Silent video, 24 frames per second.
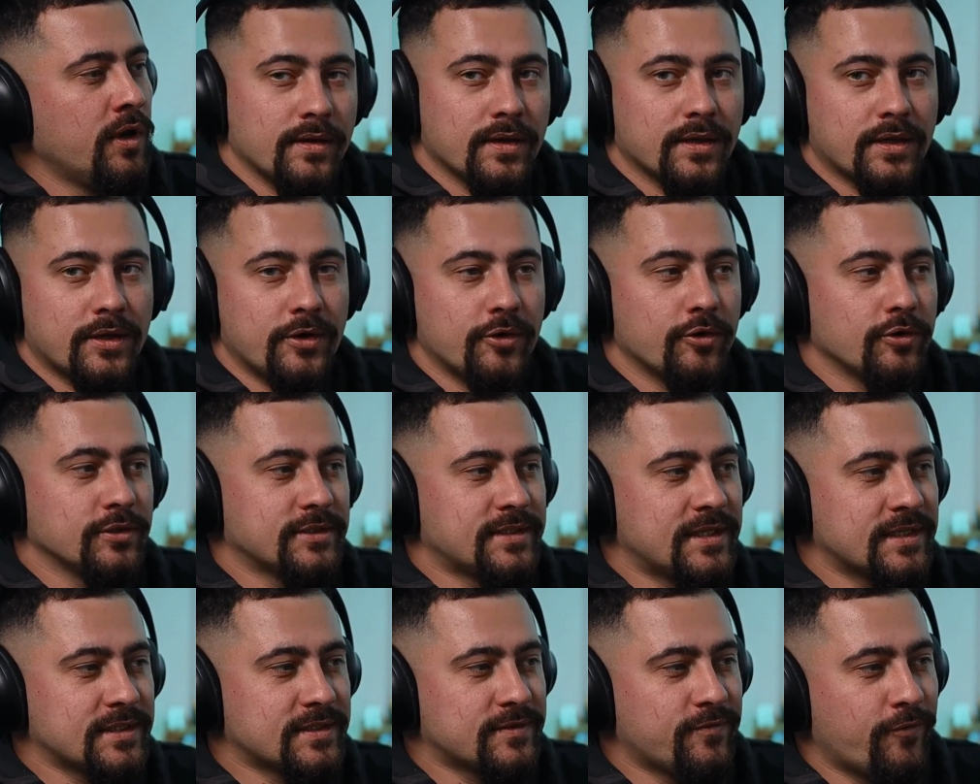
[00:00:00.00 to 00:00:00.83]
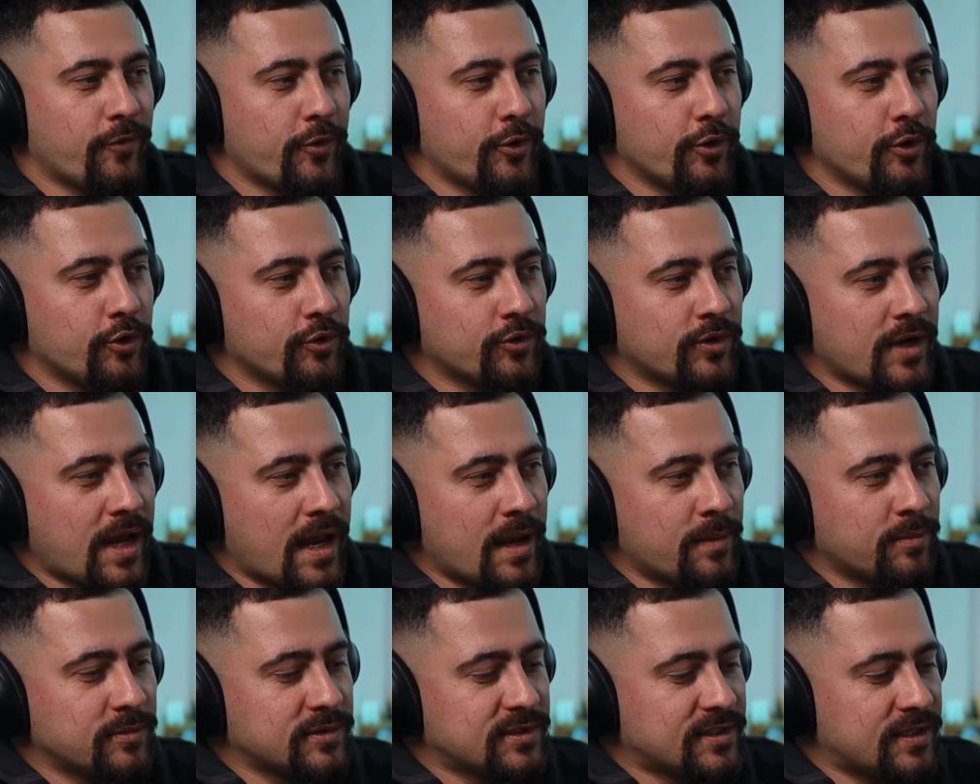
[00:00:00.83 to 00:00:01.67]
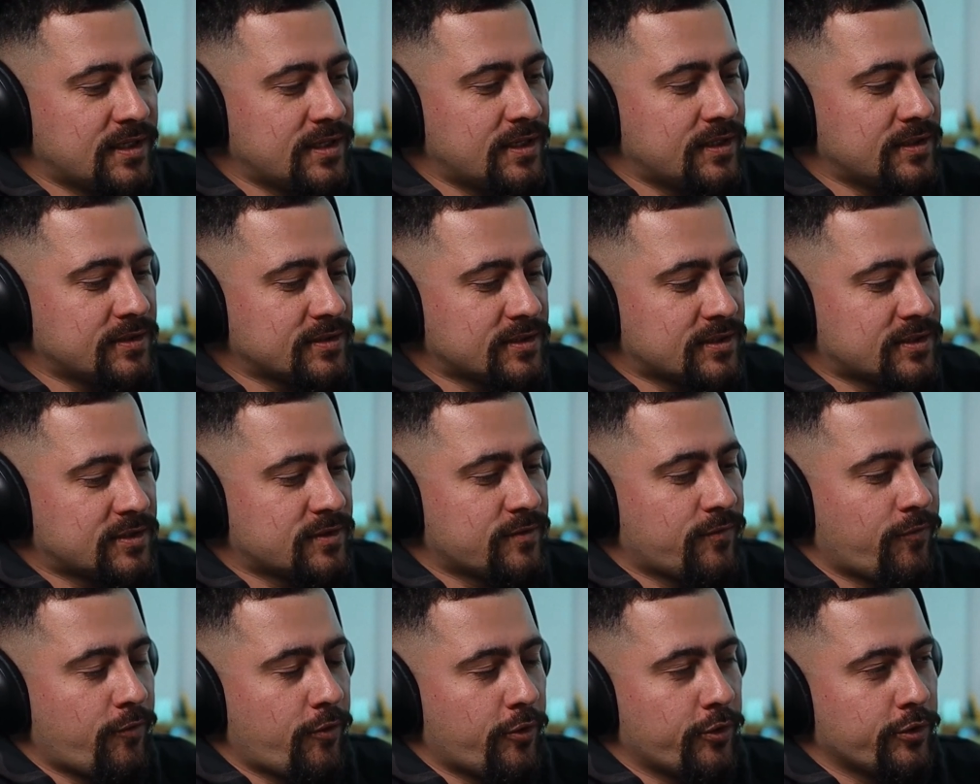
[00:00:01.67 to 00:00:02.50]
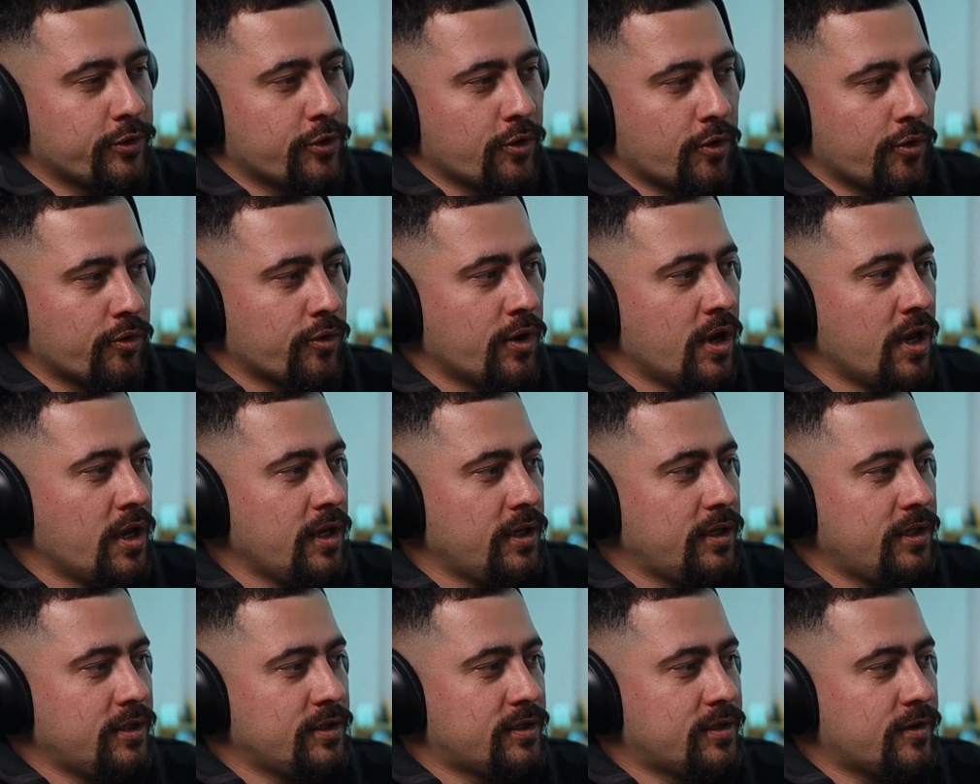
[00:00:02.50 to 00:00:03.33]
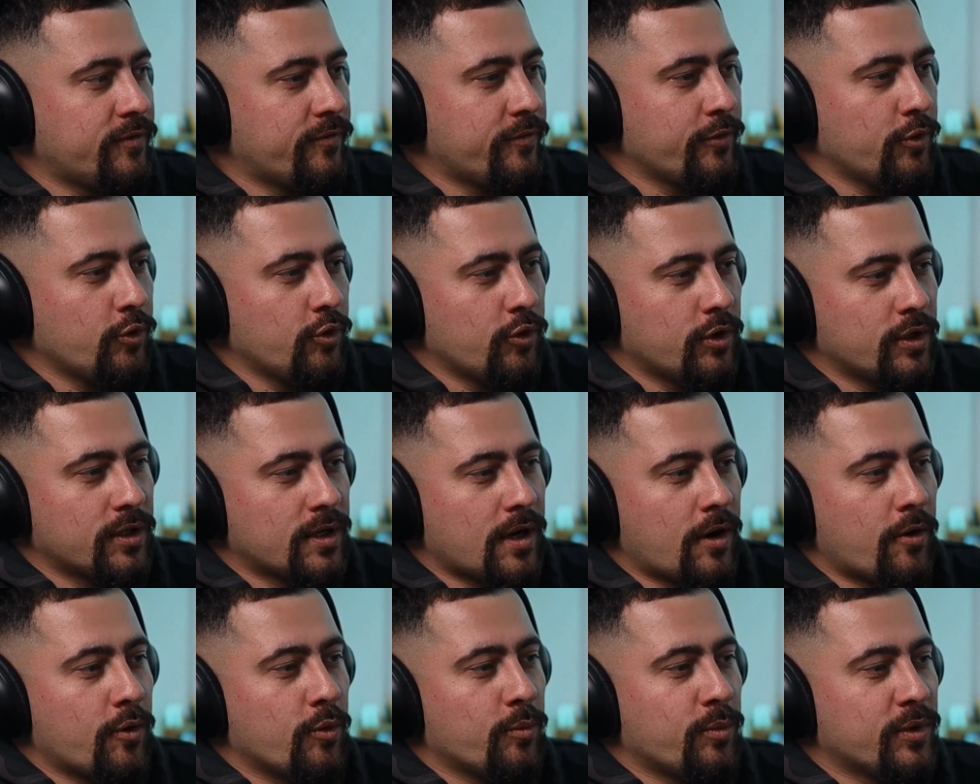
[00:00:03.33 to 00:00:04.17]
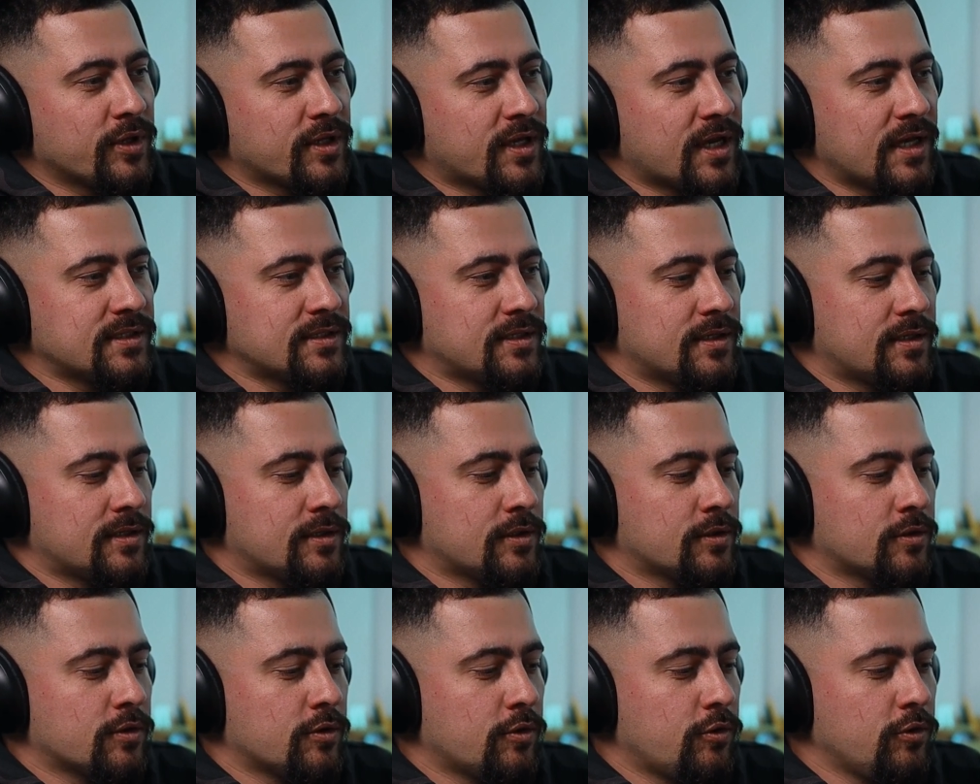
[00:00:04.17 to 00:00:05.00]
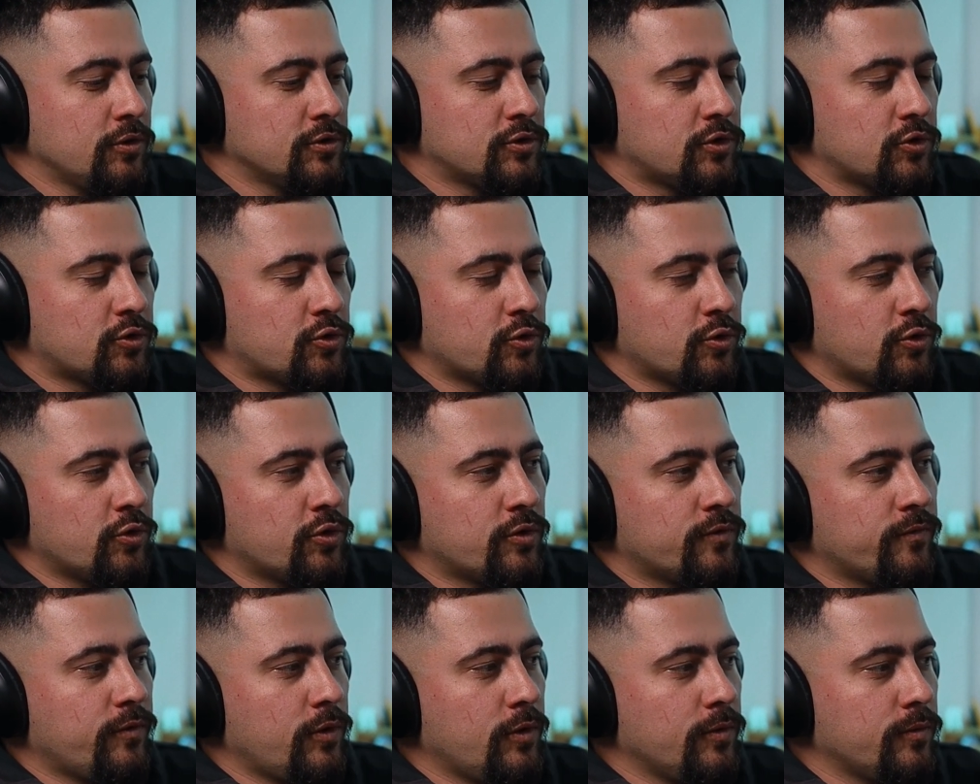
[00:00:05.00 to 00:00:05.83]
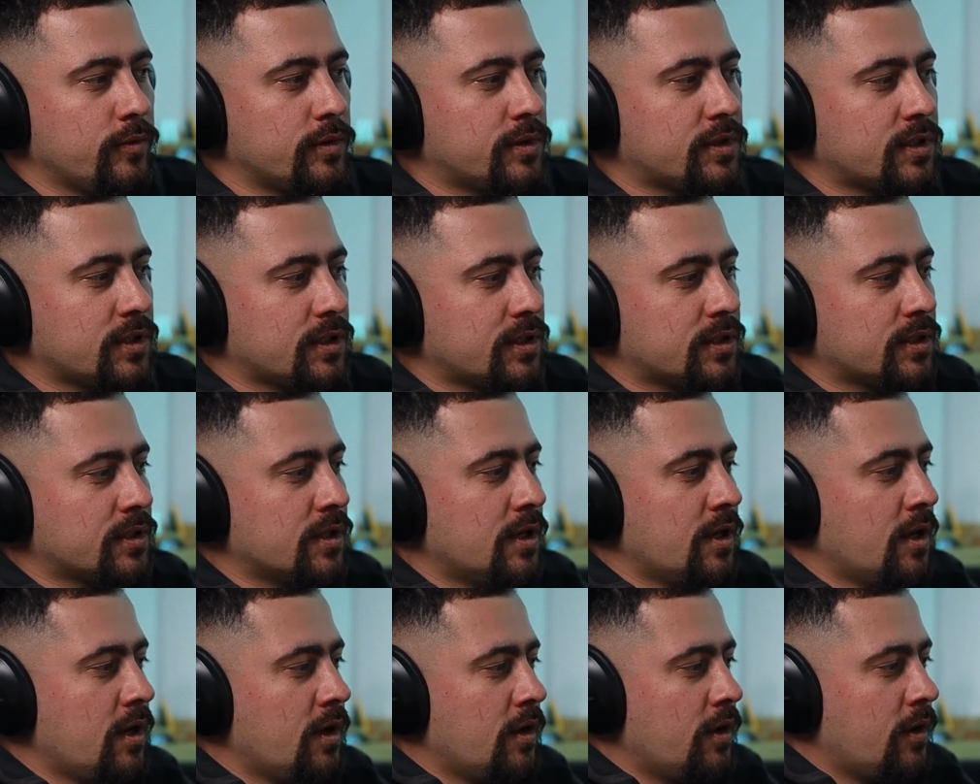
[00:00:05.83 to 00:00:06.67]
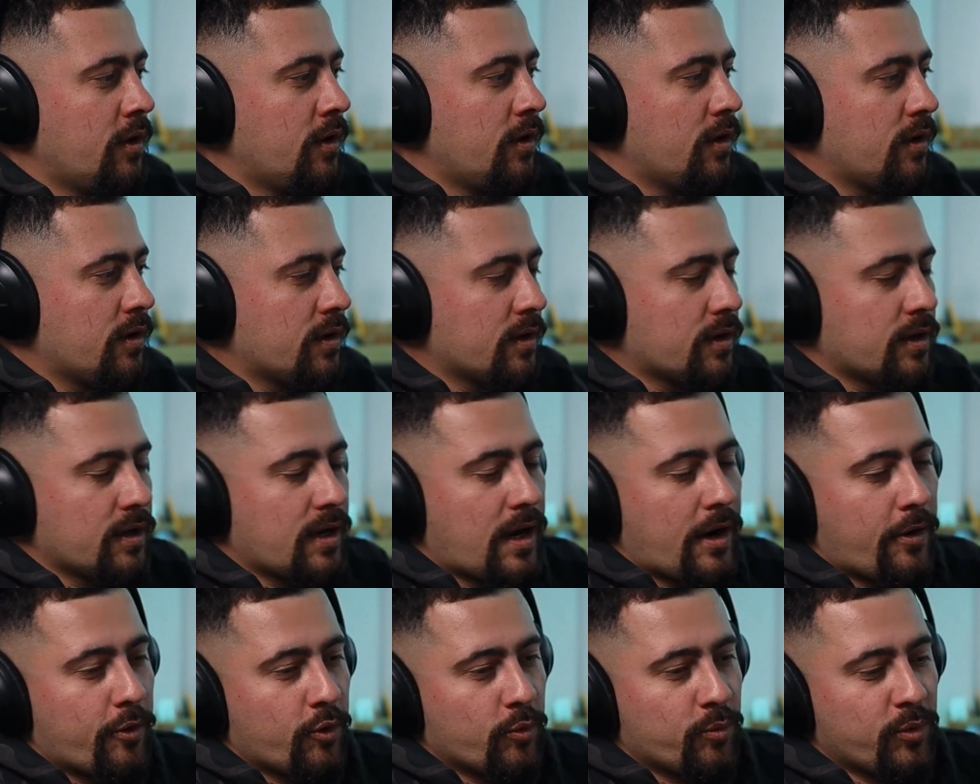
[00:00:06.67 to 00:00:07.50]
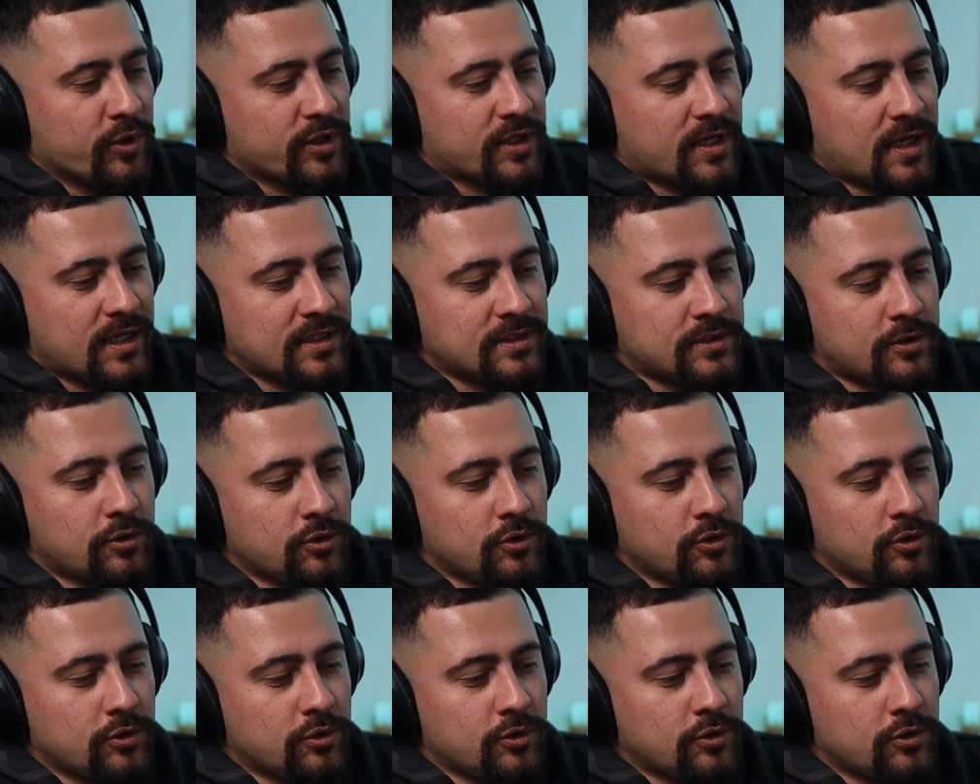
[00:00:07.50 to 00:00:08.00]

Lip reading: Kirill, thanks for your time. Thanks for your interview and our podcast, and also to you involved in our podcast.